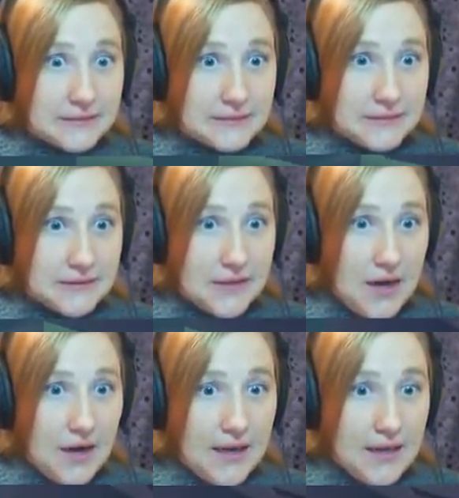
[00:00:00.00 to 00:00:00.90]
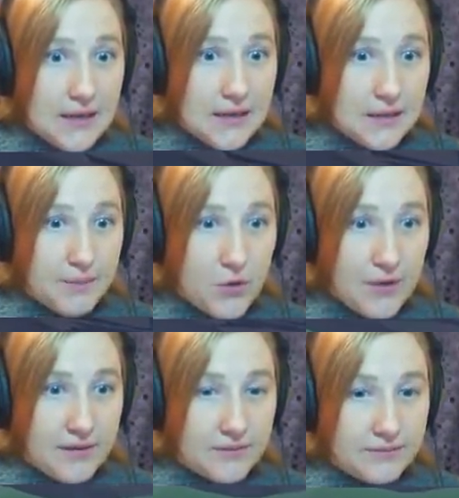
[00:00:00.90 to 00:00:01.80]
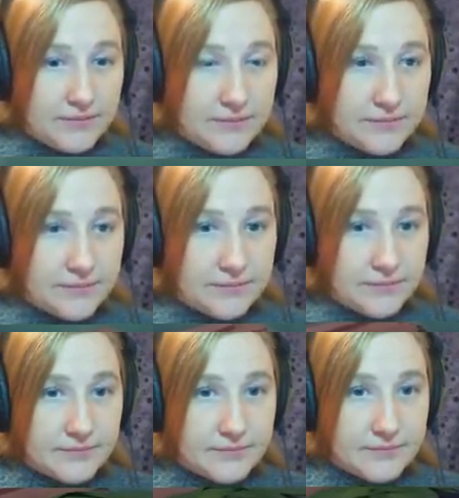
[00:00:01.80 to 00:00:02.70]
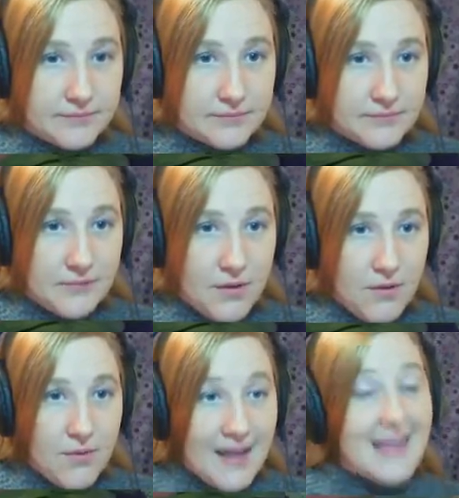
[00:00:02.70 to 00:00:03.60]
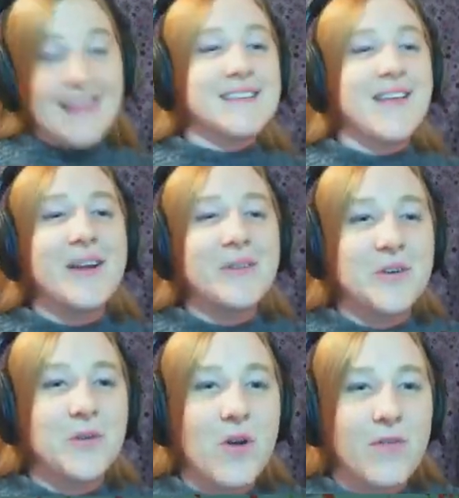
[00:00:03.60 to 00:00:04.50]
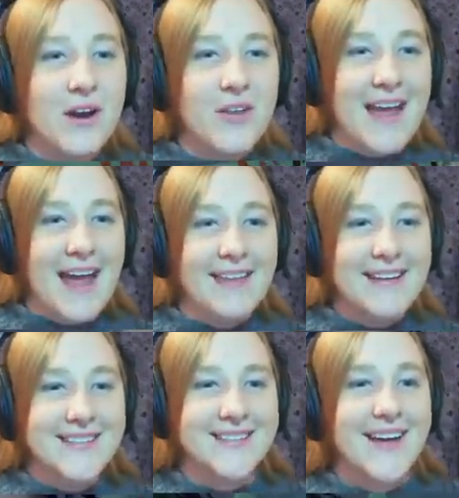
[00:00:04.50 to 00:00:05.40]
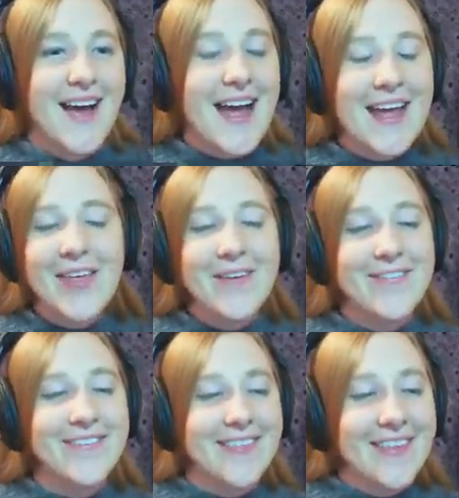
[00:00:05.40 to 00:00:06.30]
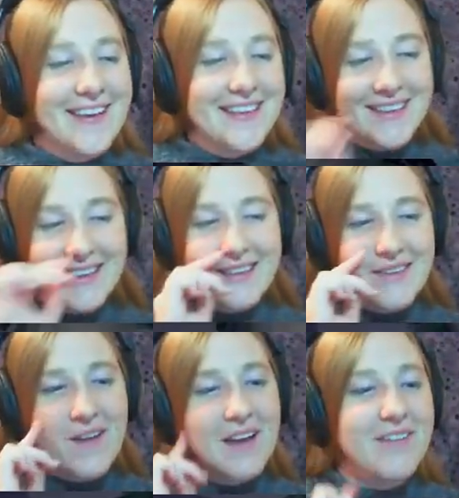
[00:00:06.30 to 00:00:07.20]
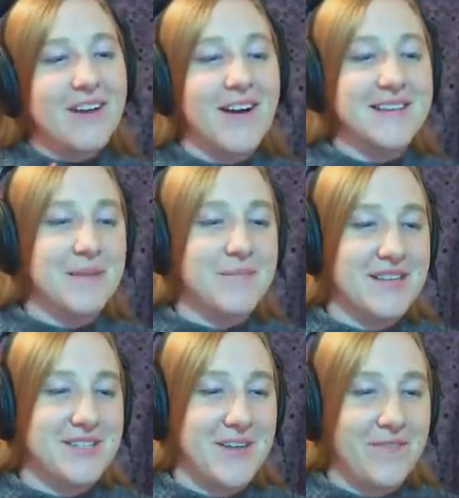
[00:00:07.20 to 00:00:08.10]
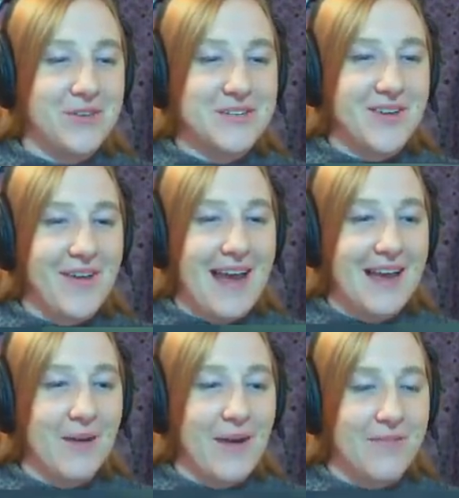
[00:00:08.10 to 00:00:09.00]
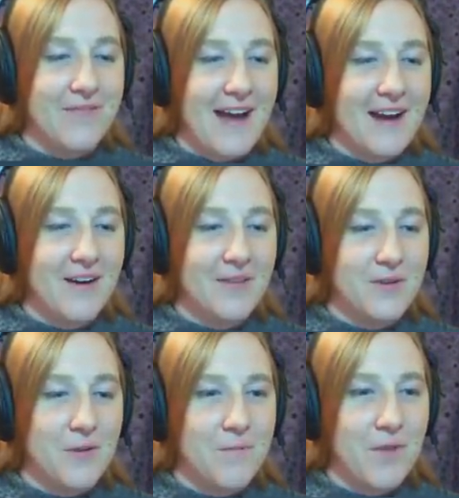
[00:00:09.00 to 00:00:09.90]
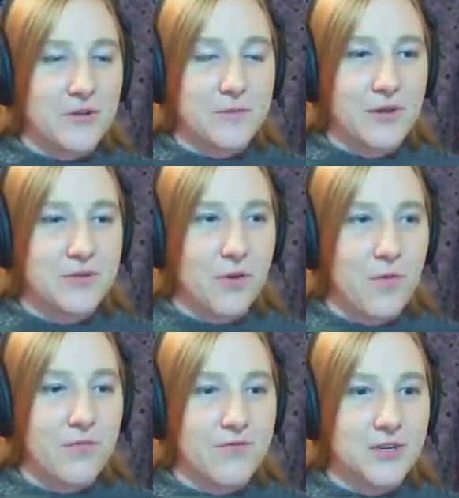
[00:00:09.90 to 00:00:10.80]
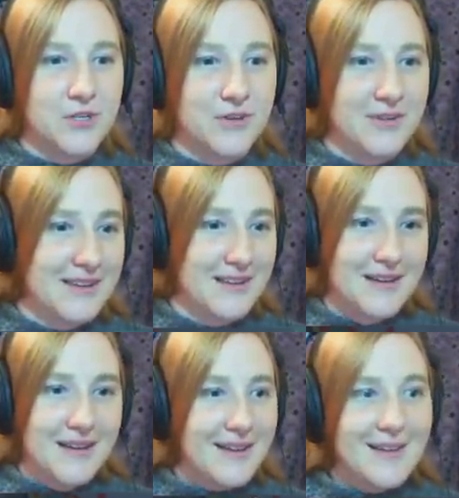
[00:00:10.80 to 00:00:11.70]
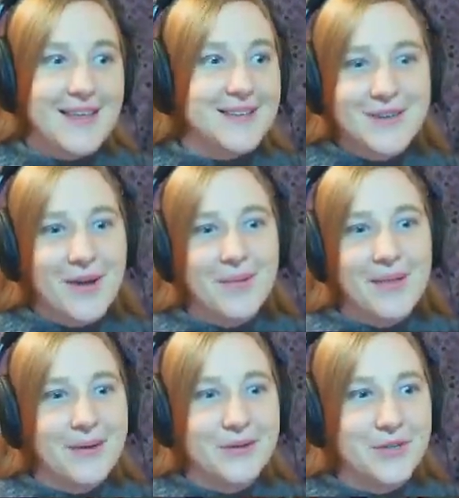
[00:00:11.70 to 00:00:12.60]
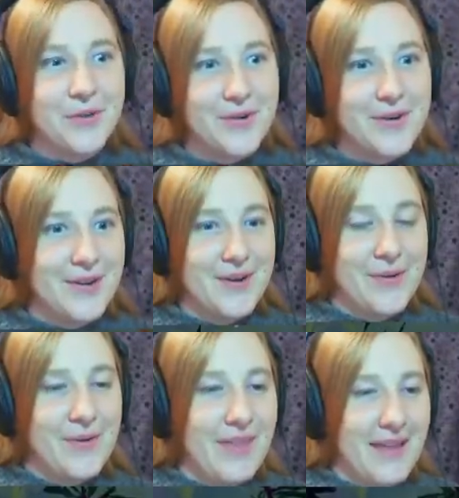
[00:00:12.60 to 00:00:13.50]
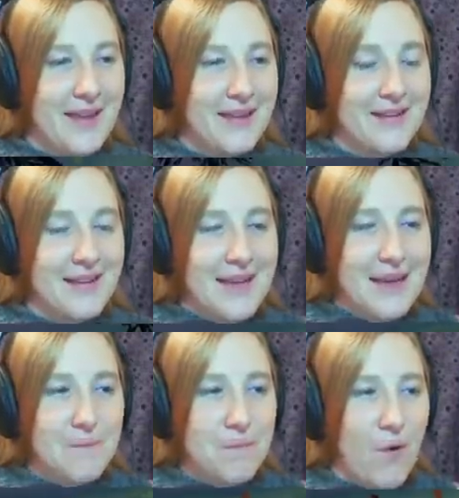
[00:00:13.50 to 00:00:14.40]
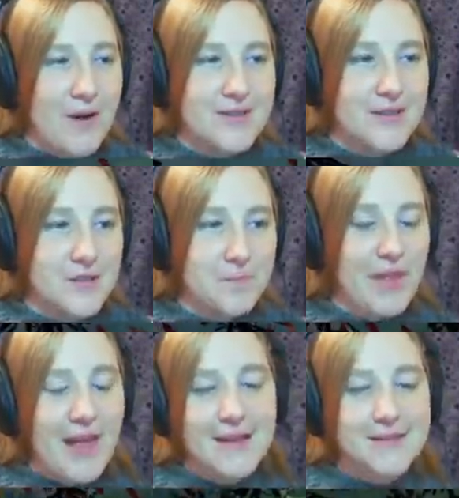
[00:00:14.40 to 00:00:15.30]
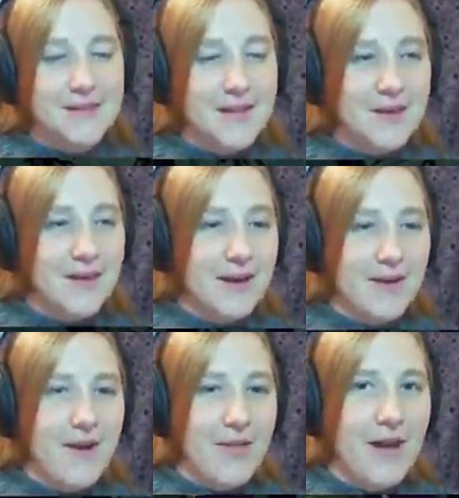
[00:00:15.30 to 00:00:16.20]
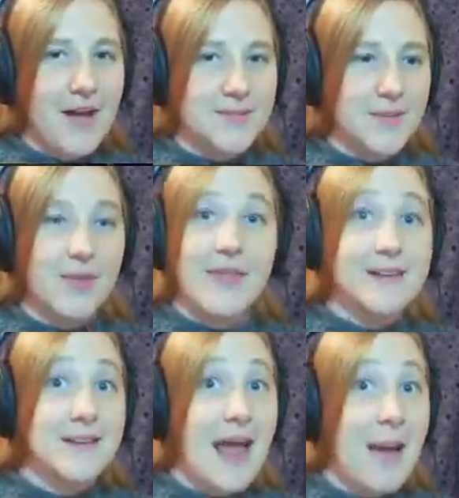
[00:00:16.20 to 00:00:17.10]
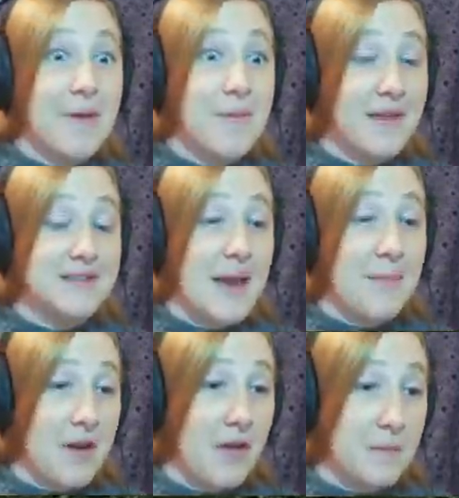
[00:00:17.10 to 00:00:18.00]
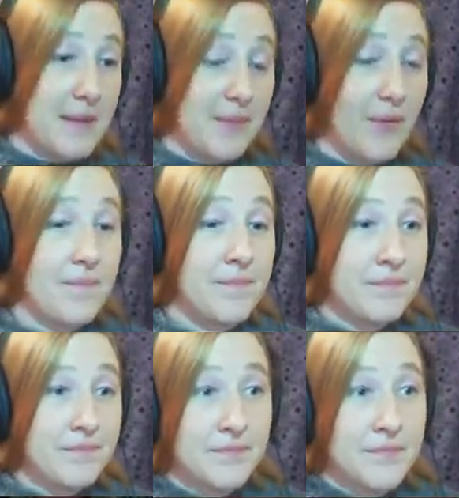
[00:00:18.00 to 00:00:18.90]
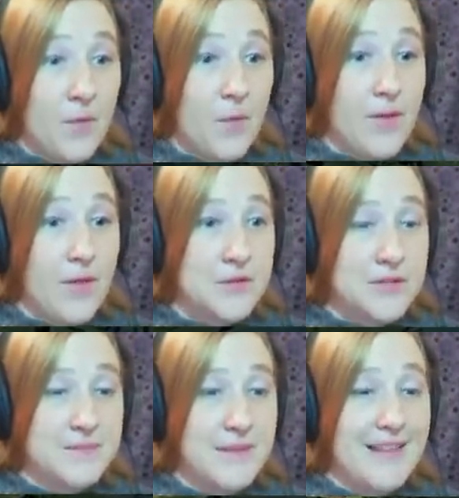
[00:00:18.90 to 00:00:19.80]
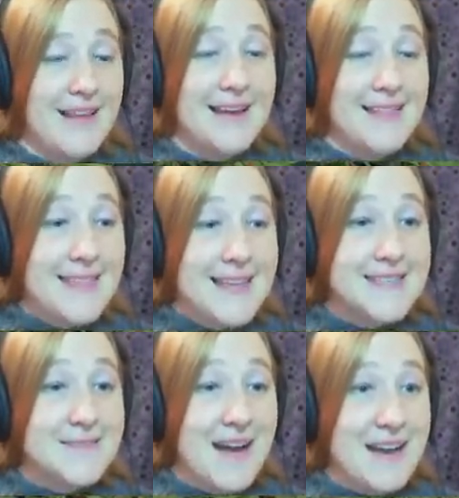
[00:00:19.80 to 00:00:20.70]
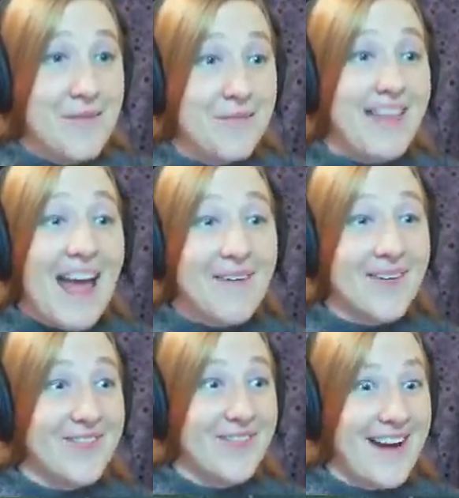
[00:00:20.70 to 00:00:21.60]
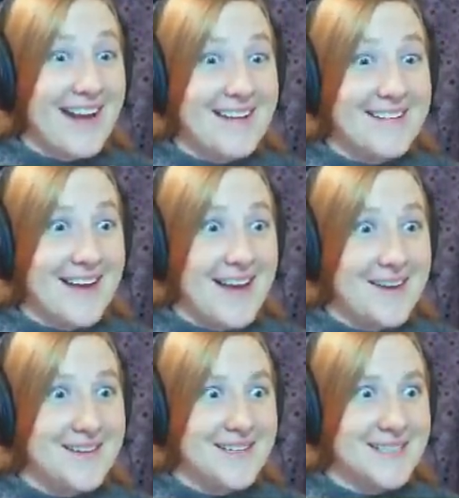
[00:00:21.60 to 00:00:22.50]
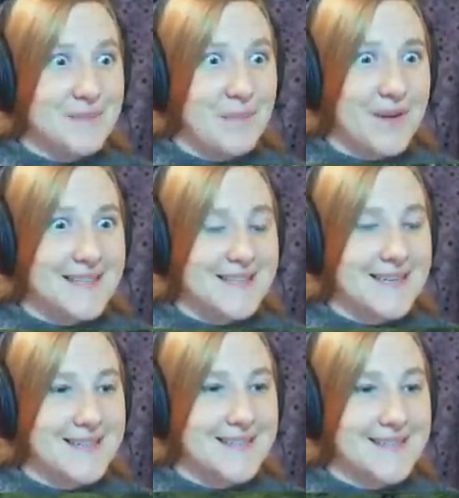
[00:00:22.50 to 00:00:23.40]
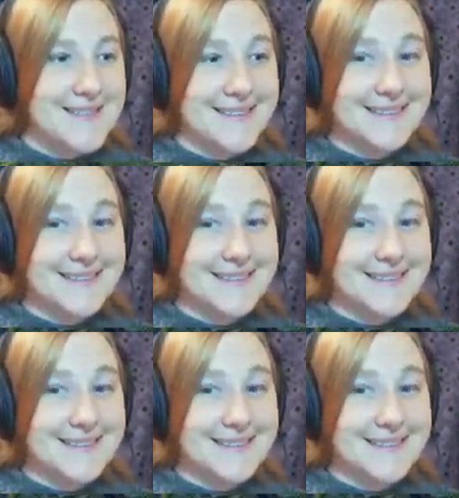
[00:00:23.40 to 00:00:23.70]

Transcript: Sorry, I think I broke it. Okay, that's all little children over here on the island. I love, like, they're not even causing mischief. They're just all hanging around the fire. They're doing marshmallows. They're going fishing. Like, that's not what little children do. They eat poisonous plants, and then you gotta call the hospital. That didn't happen to me. That's happened to other people. Or they'll just be like, this is my new flower friend, and it's poisonous.